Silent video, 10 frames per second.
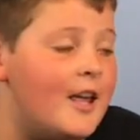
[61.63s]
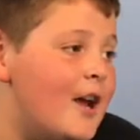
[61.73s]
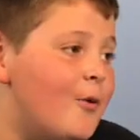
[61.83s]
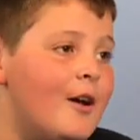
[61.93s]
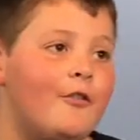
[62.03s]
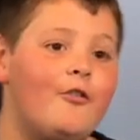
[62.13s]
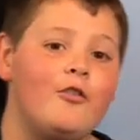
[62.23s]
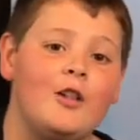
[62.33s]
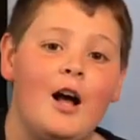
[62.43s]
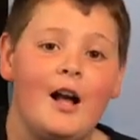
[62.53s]
it went
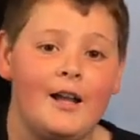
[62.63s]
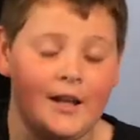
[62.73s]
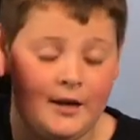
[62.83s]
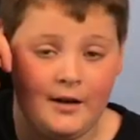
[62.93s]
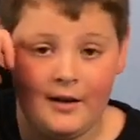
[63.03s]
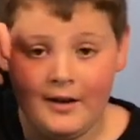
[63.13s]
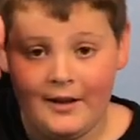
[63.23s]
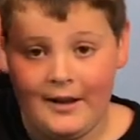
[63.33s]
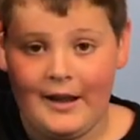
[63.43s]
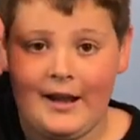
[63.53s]
flying,
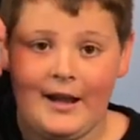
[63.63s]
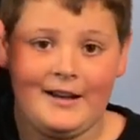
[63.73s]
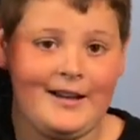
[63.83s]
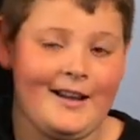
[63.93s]
and